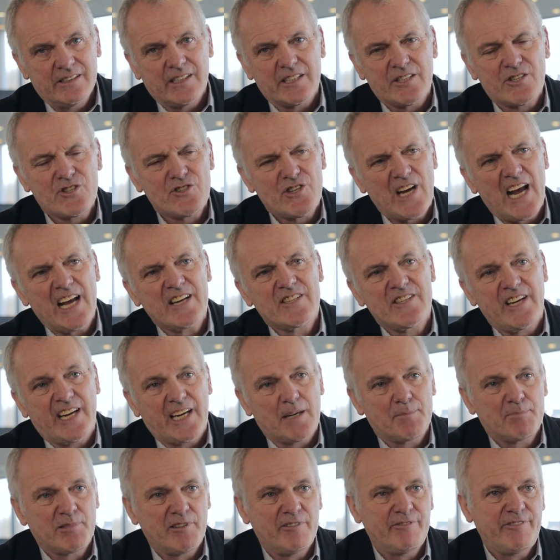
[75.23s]
the
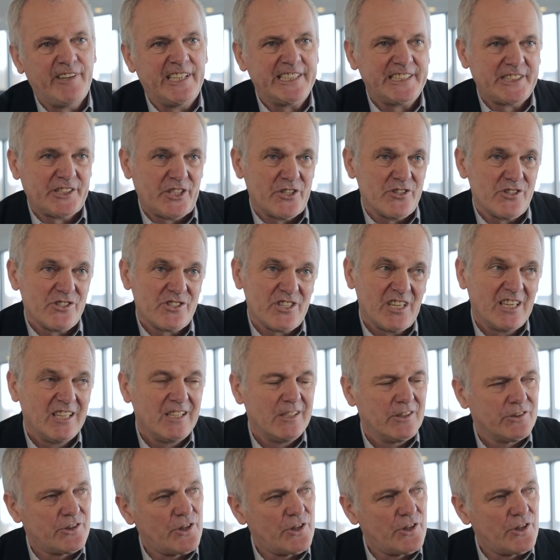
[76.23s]
static professions,